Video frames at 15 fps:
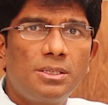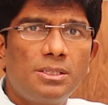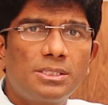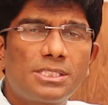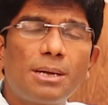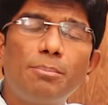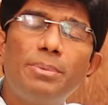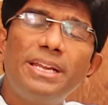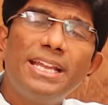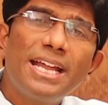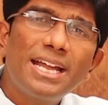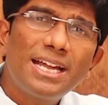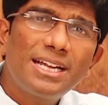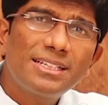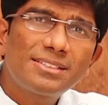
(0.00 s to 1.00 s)
Somebody
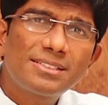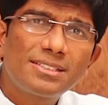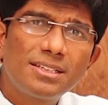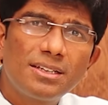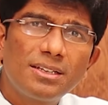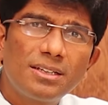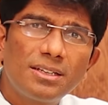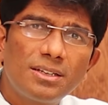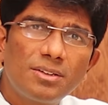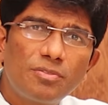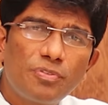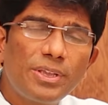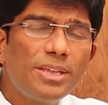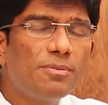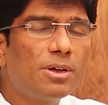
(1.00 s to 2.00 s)
has
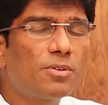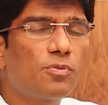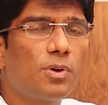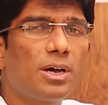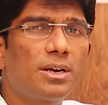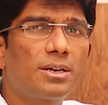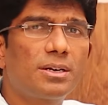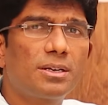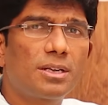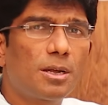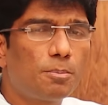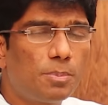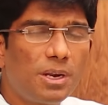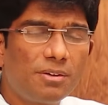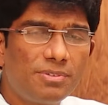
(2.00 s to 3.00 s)
fever for a
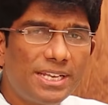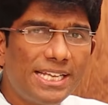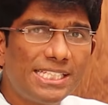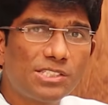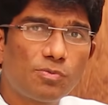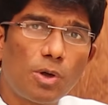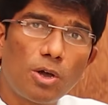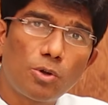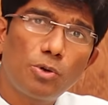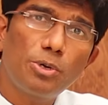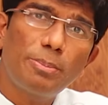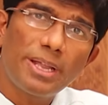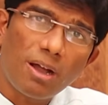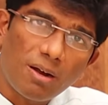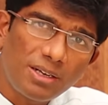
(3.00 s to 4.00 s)
couple of days followed
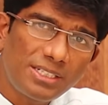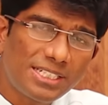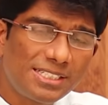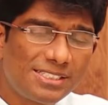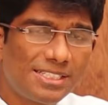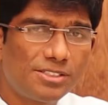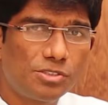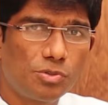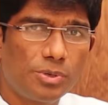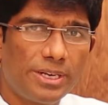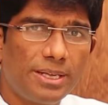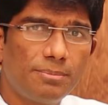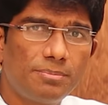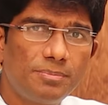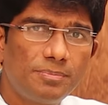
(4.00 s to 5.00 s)
by altered
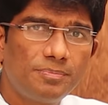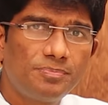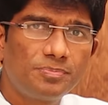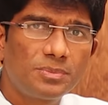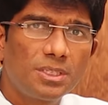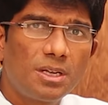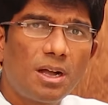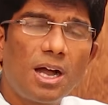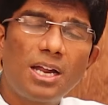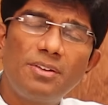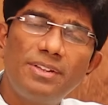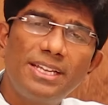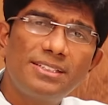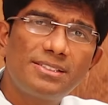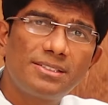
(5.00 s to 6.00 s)
sensorium,
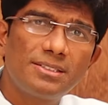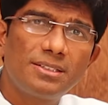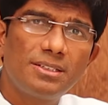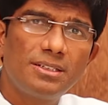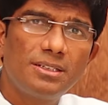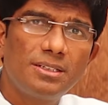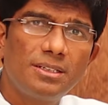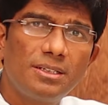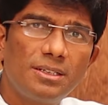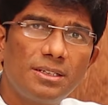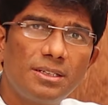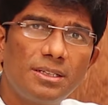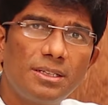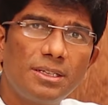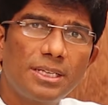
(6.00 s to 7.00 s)
always
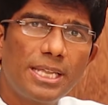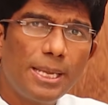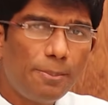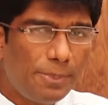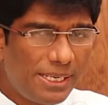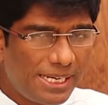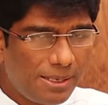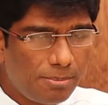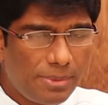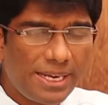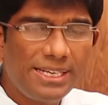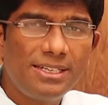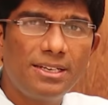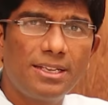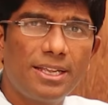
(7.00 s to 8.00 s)
keep it in
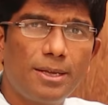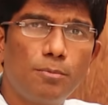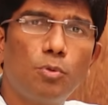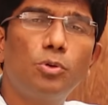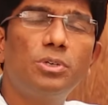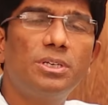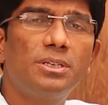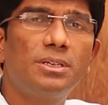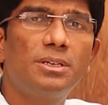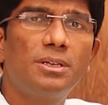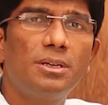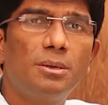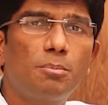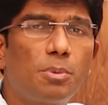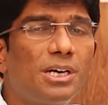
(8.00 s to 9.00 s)
mind about
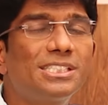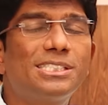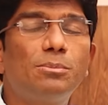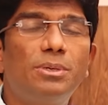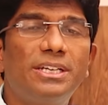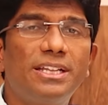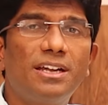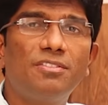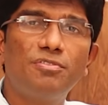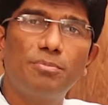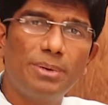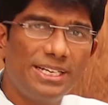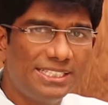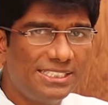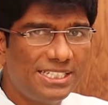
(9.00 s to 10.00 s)
possibility of
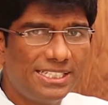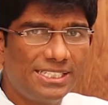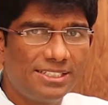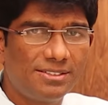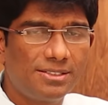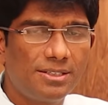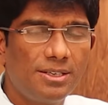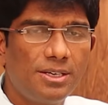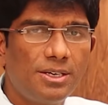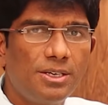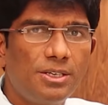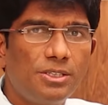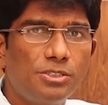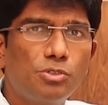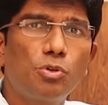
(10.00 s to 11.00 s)
meningitis.
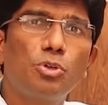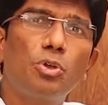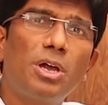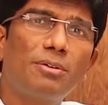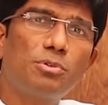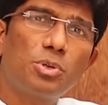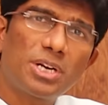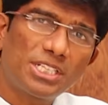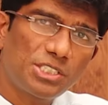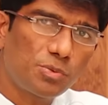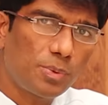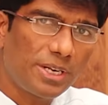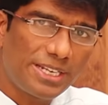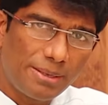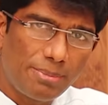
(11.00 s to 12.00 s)
So you have to rush
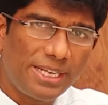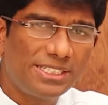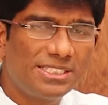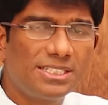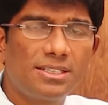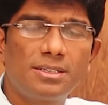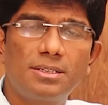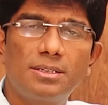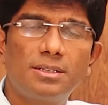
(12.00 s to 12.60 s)
for imaging.